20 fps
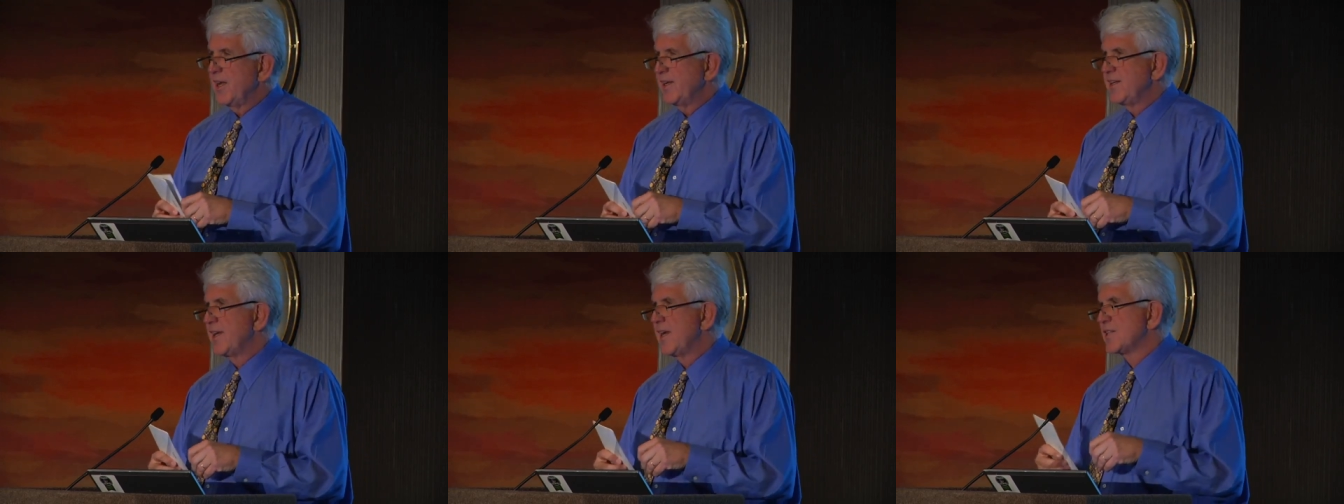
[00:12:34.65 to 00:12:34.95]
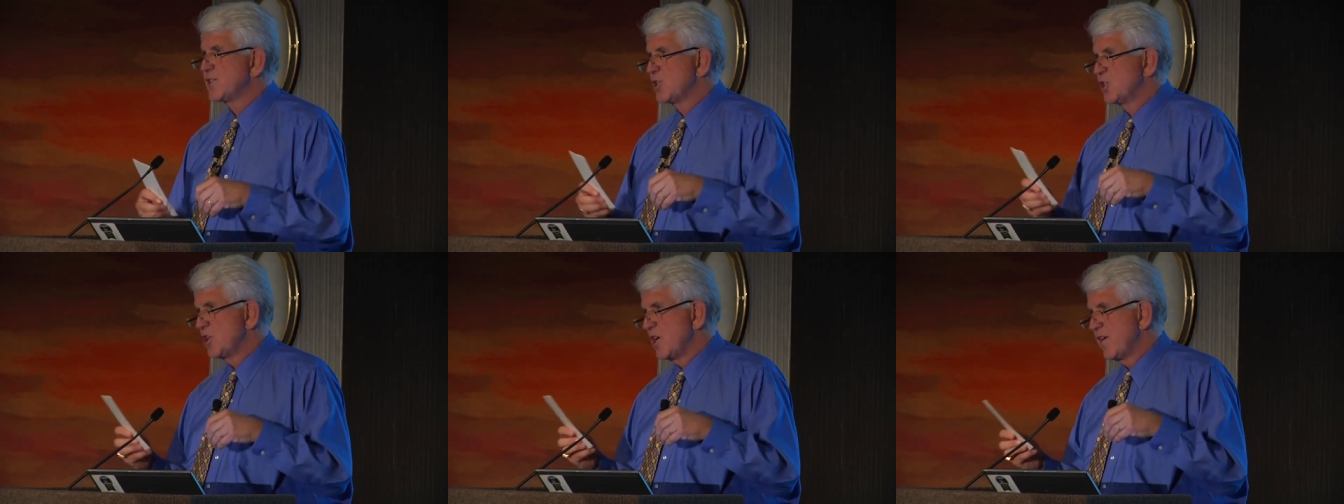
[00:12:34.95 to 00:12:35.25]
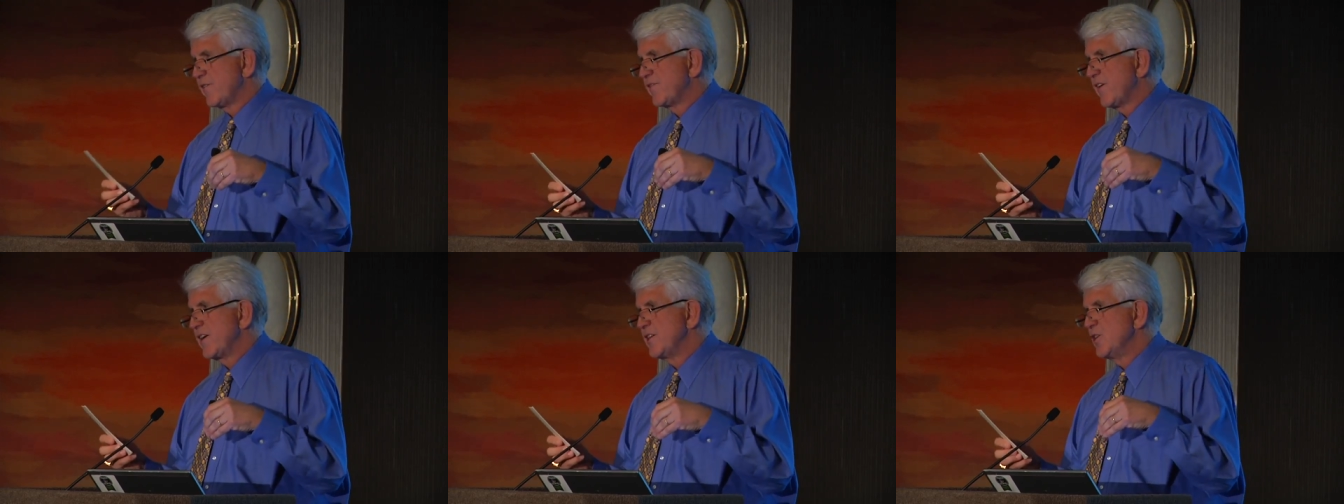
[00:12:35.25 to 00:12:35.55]
Yes,
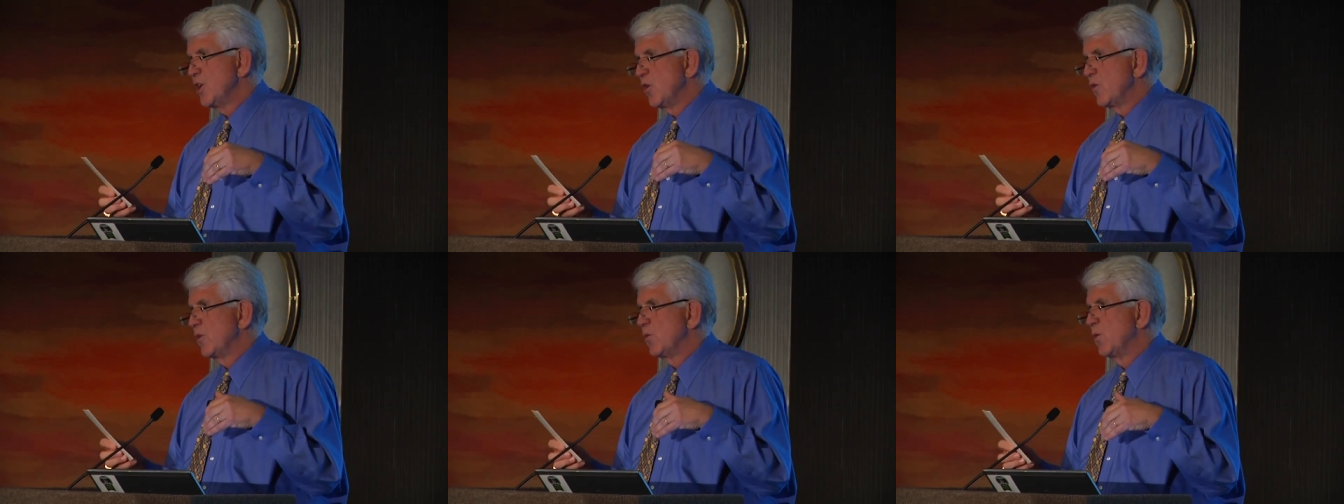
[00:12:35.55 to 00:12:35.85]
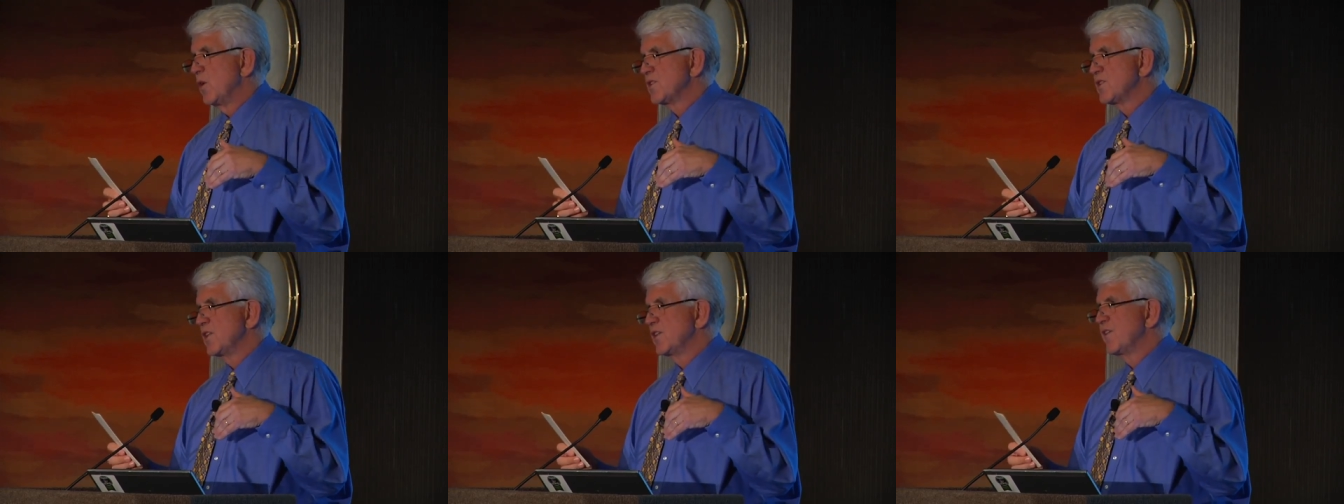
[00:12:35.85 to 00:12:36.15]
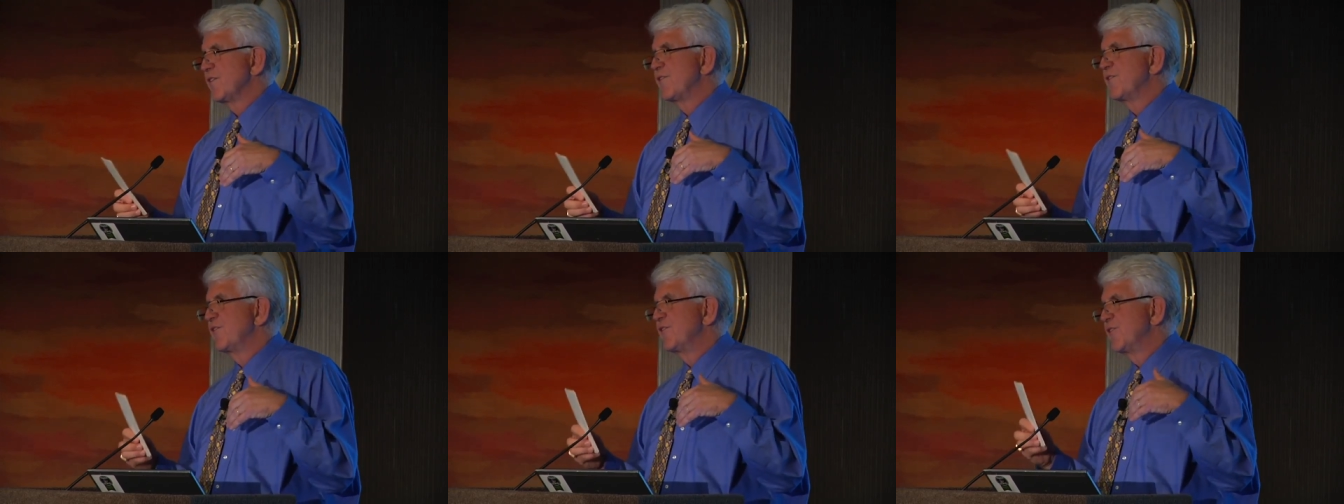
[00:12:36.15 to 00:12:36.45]
Jeff, I know it
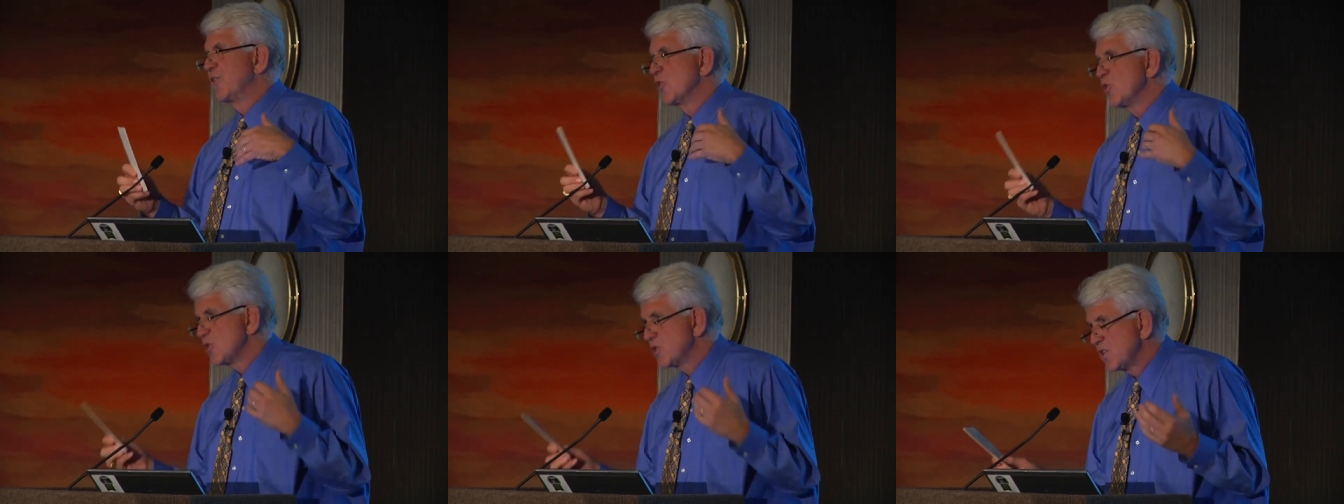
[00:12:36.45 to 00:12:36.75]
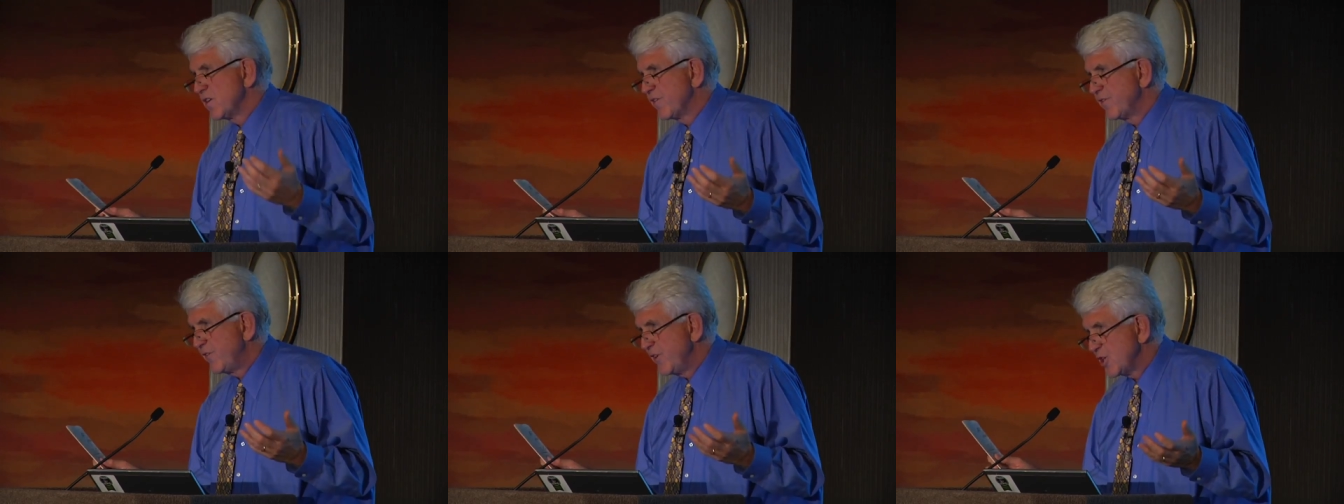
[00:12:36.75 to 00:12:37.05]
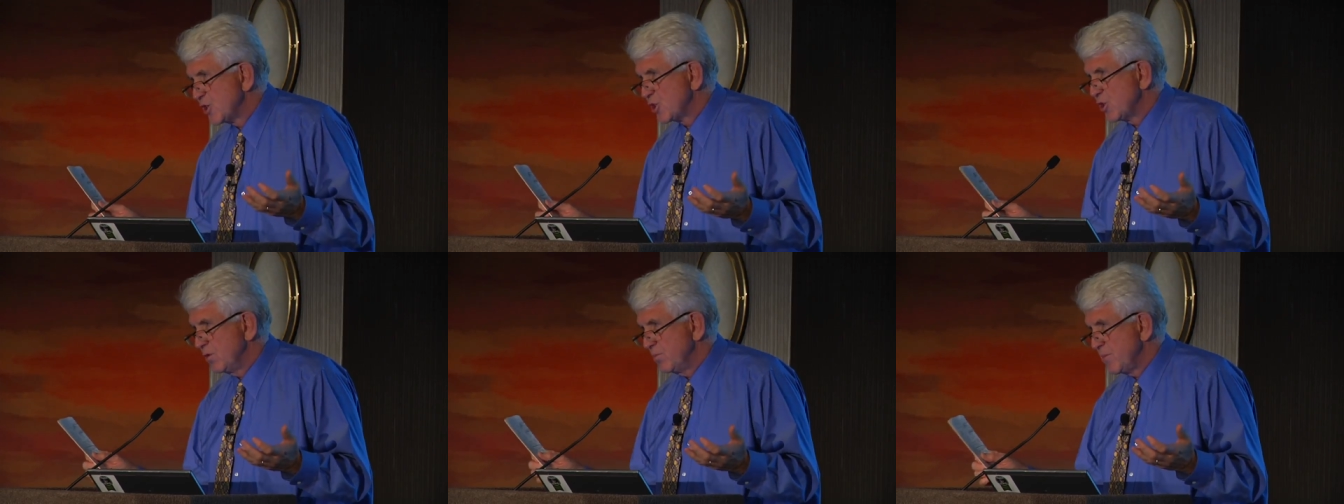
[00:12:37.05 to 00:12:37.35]
wasn't the first
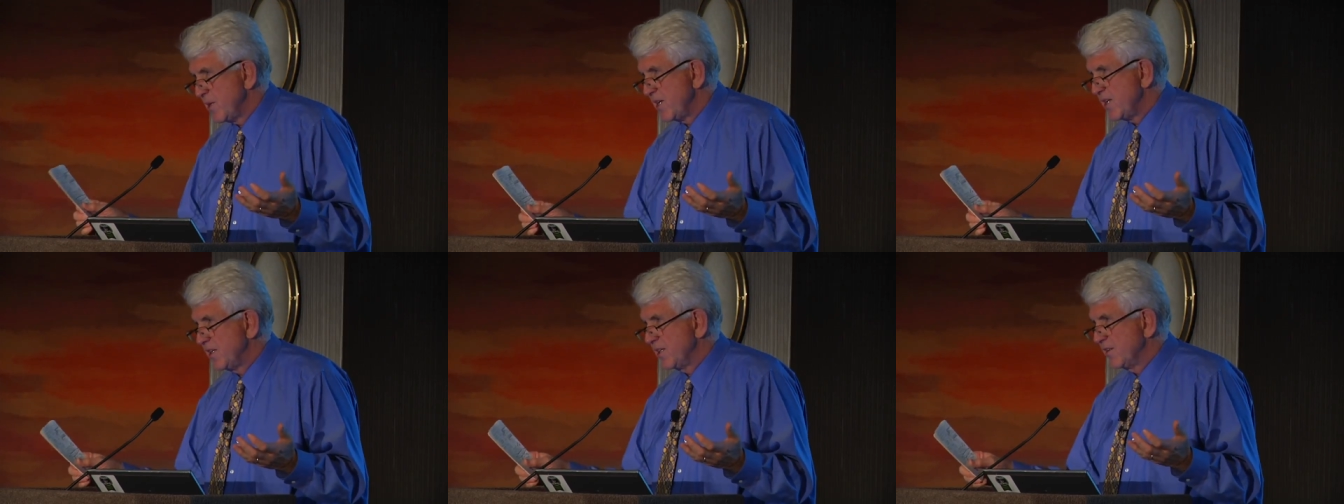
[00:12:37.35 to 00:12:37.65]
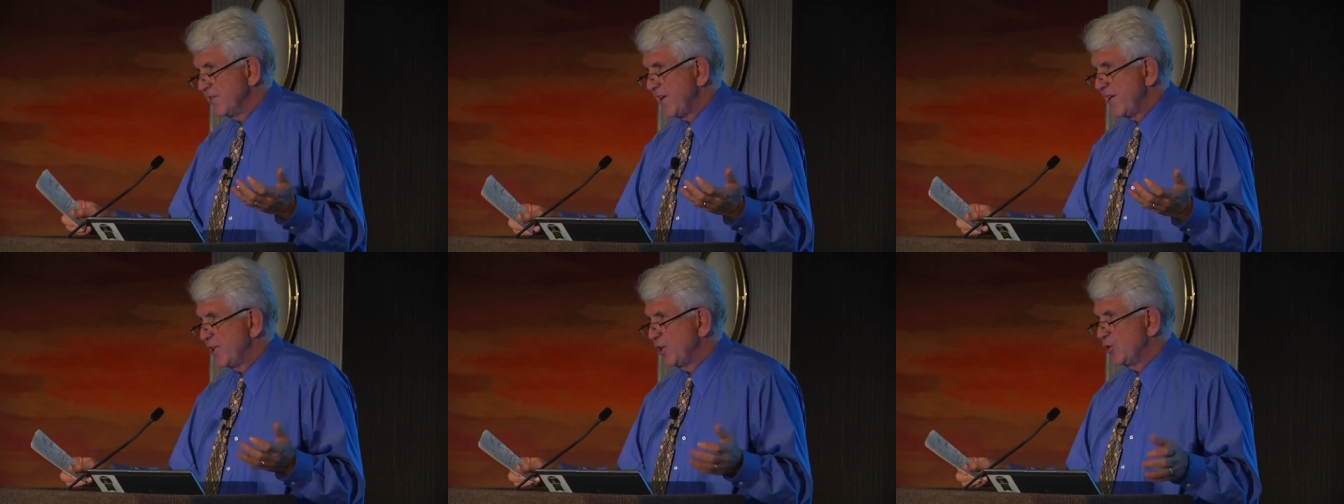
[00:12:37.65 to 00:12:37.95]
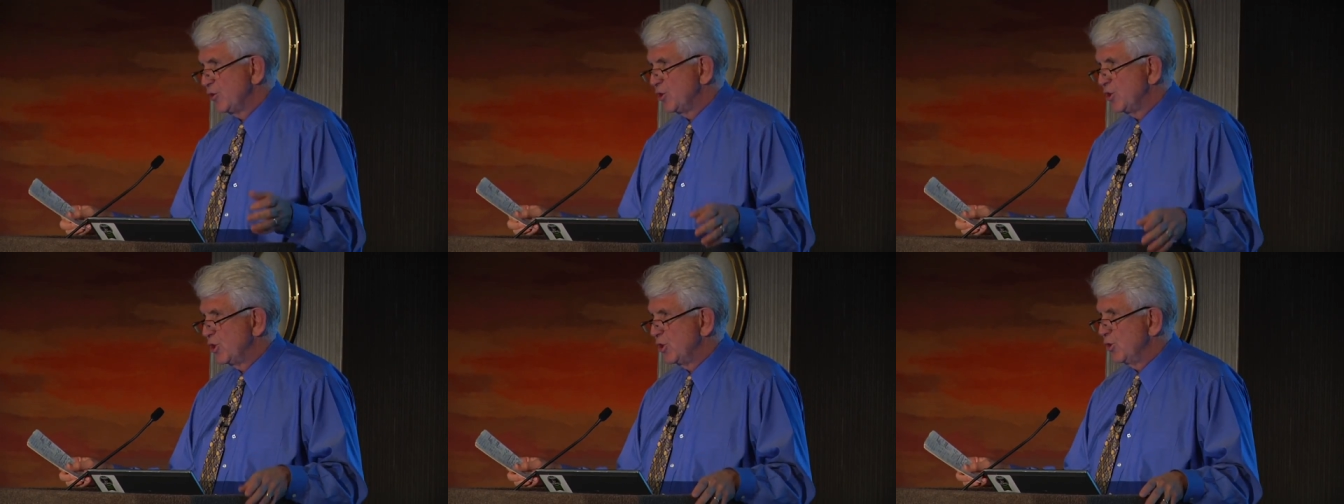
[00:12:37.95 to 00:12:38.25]
official meeting of
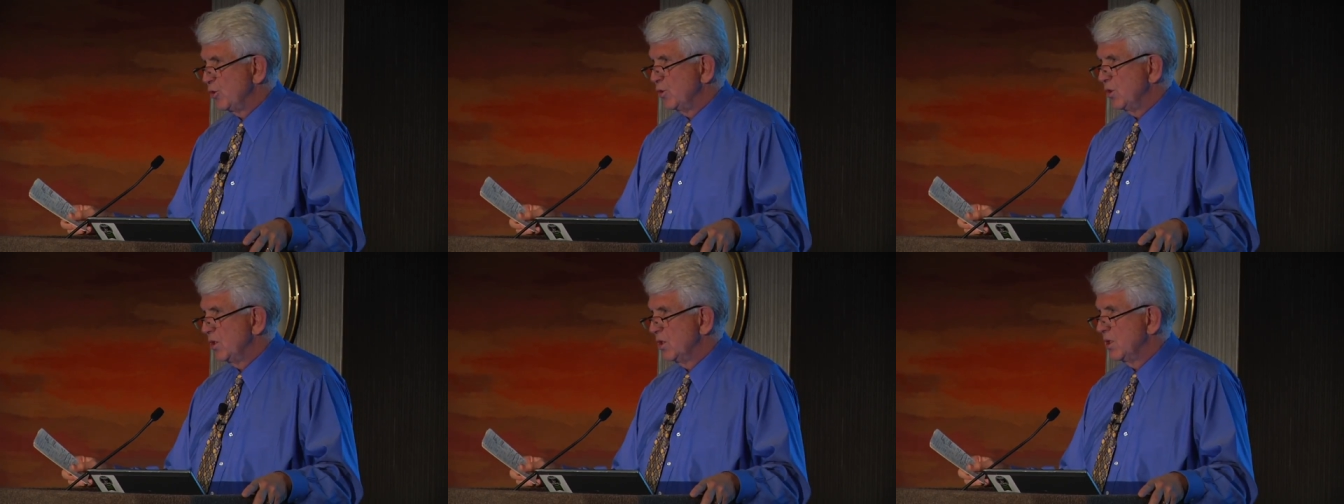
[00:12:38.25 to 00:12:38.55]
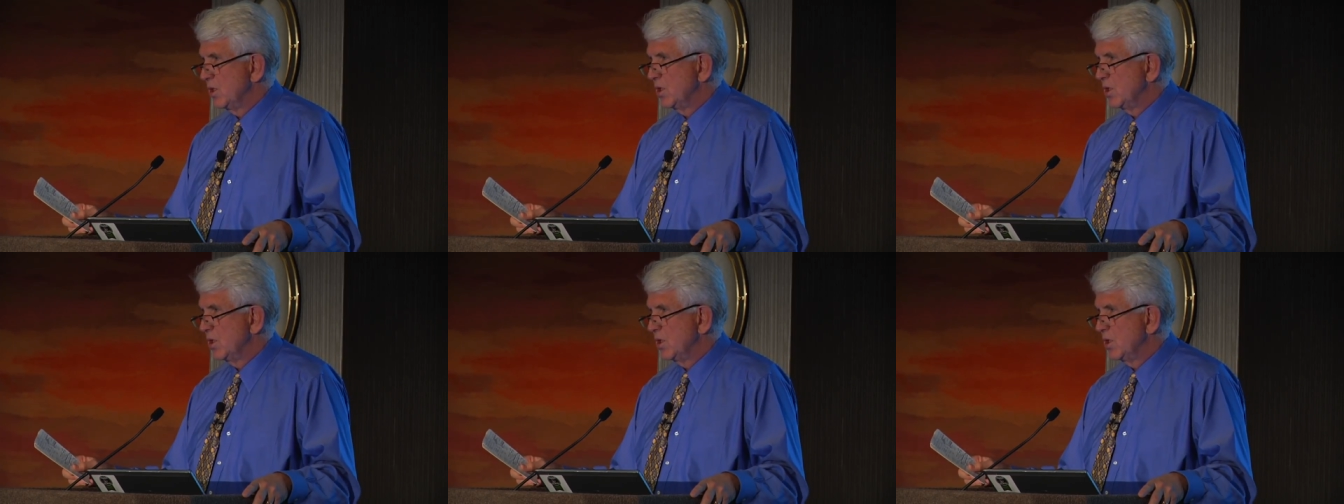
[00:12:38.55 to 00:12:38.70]
802.